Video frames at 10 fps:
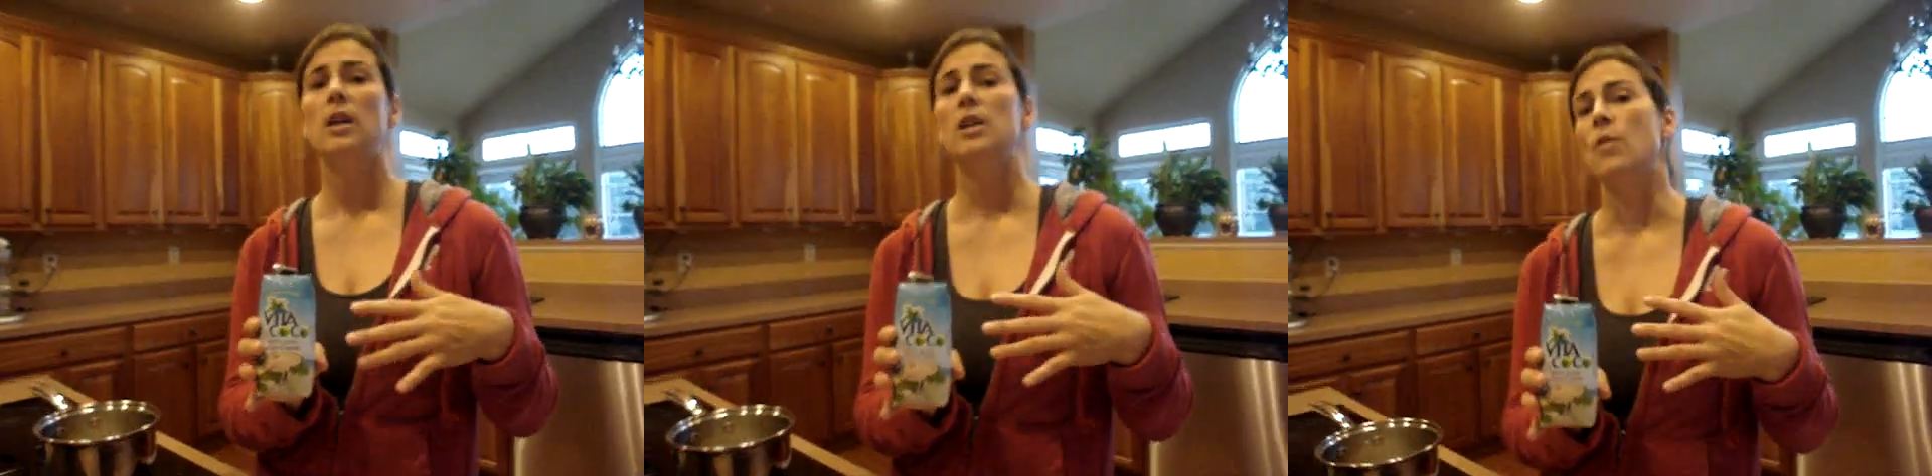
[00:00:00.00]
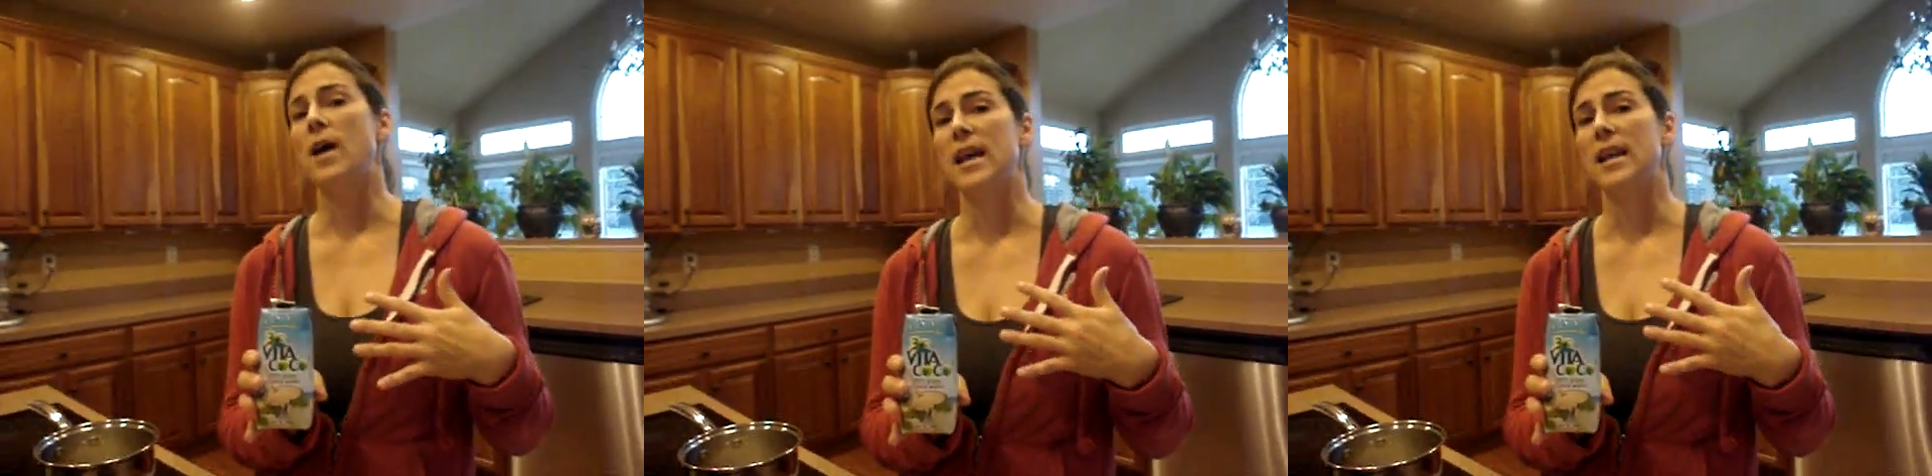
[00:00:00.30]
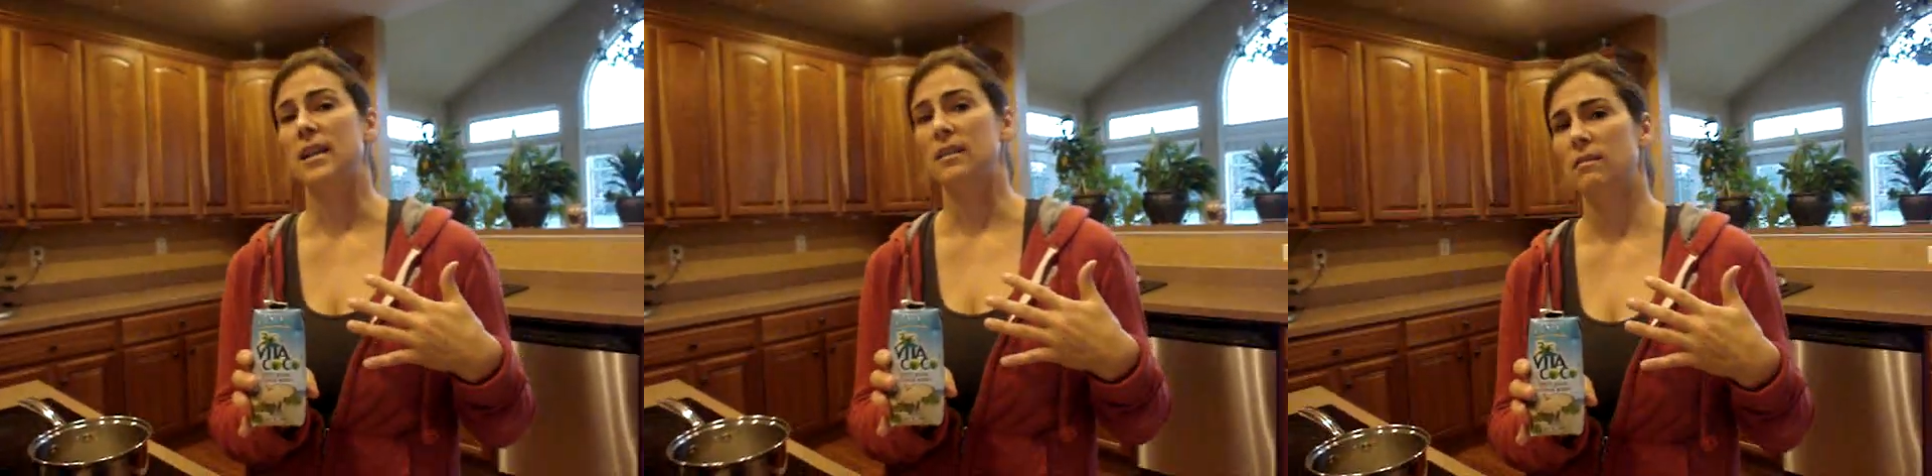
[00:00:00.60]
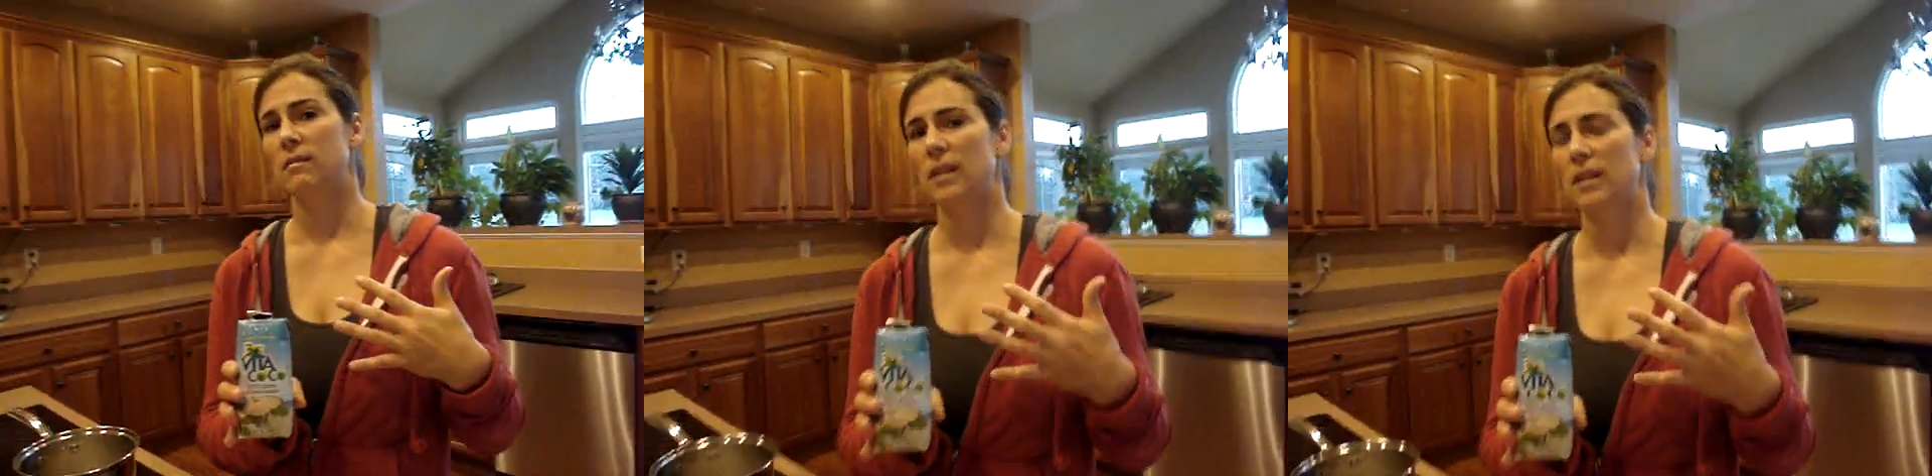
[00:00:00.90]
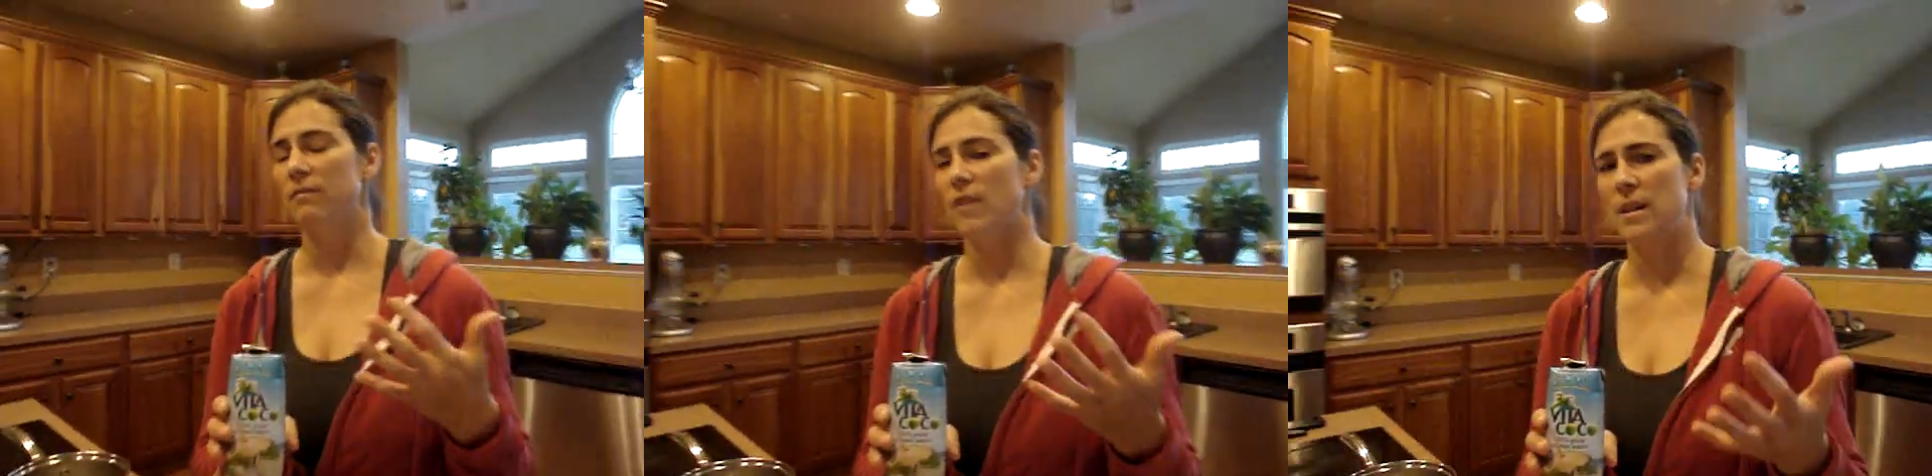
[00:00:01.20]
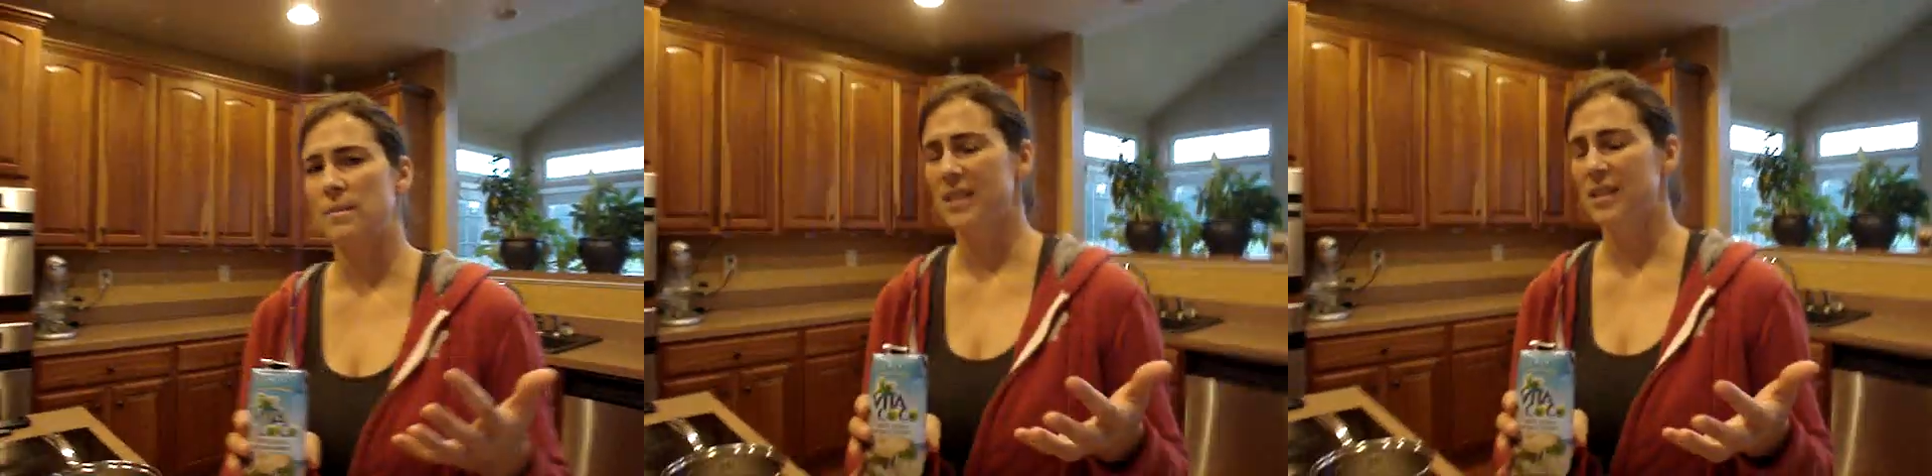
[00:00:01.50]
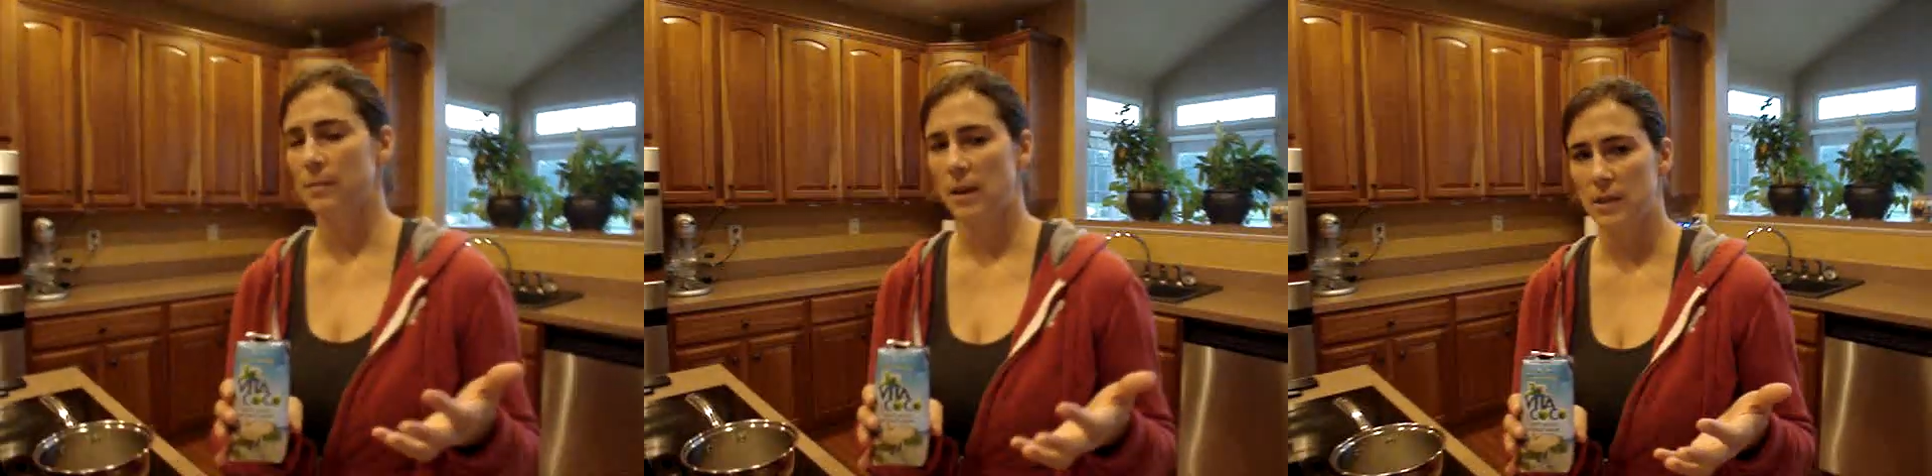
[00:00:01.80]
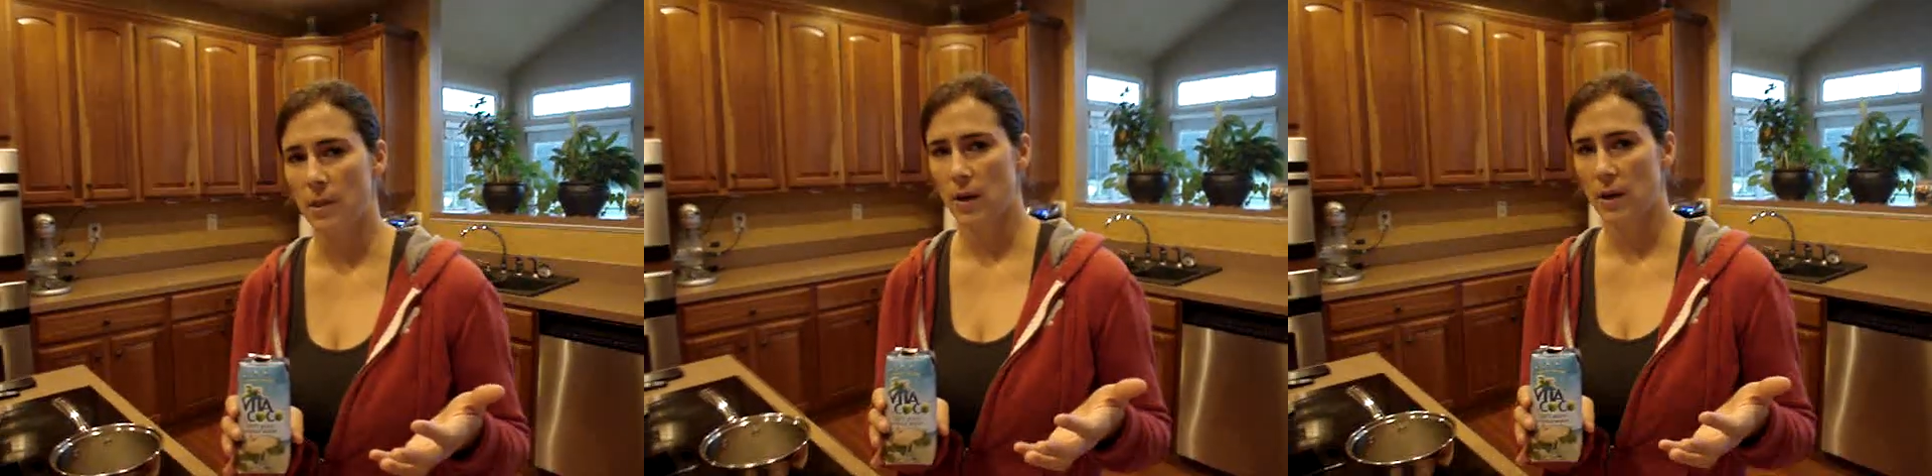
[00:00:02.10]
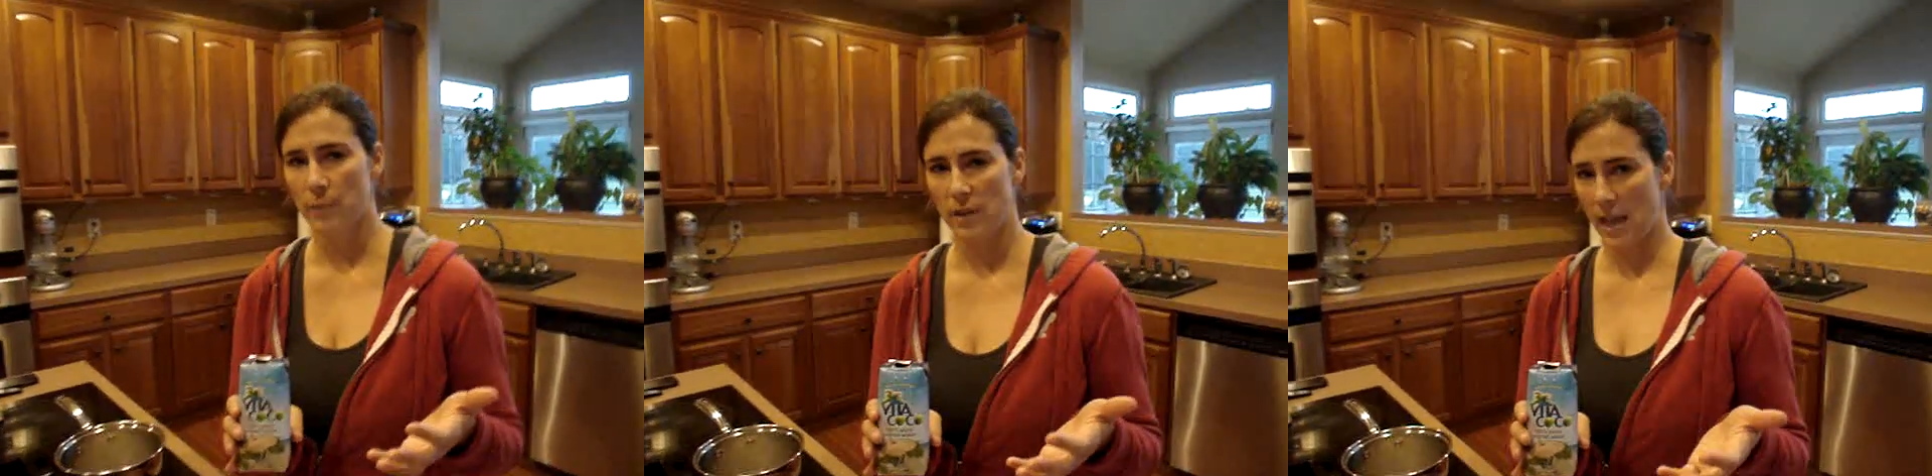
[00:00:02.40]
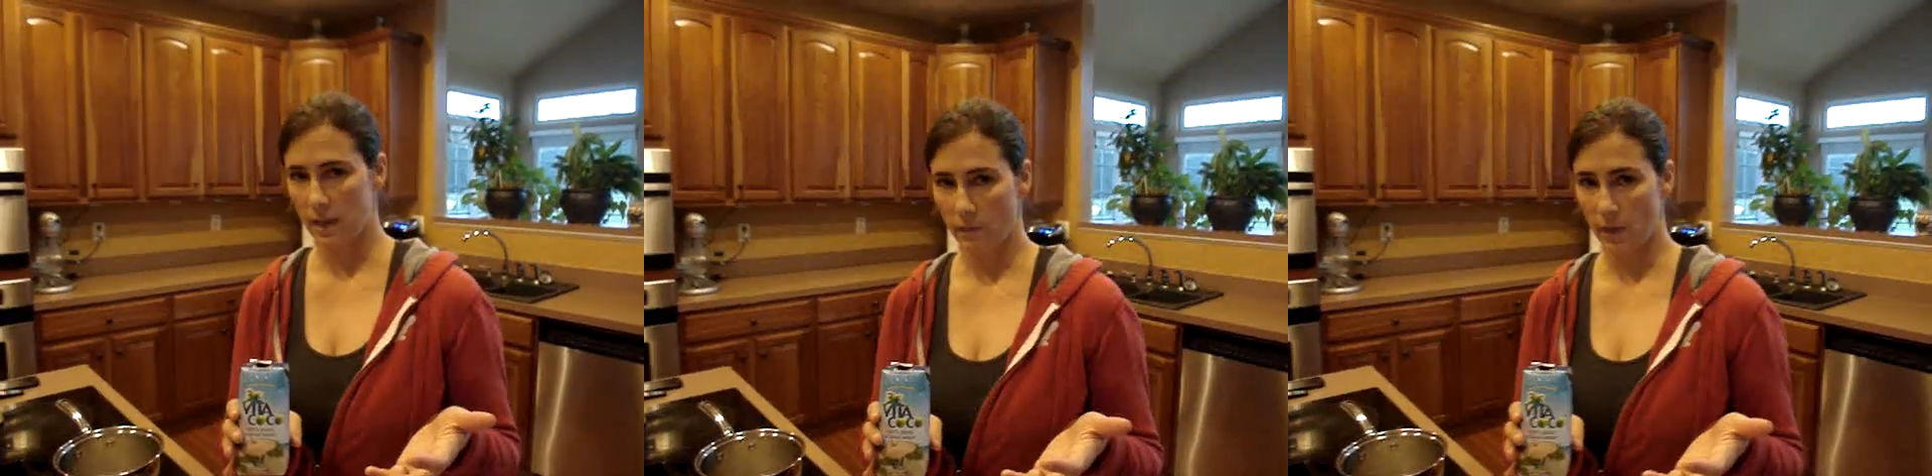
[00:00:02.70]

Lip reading: no added vitamins. Sometimes they want to put added